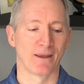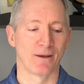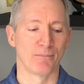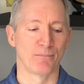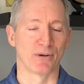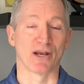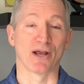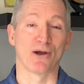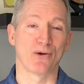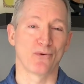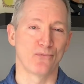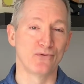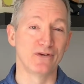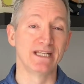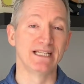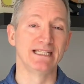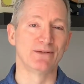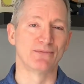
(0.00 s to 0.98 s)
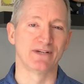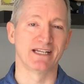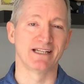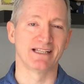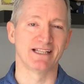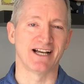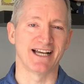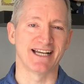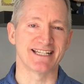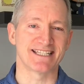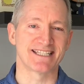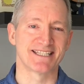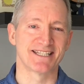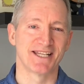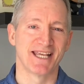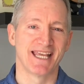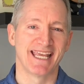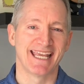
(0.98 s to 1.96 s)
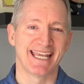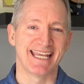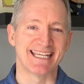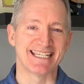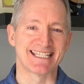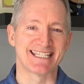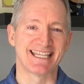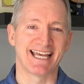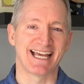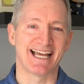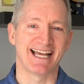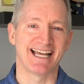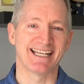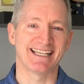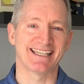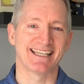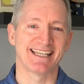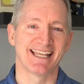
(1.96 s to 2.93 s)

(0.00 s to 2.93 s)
But I really realized is that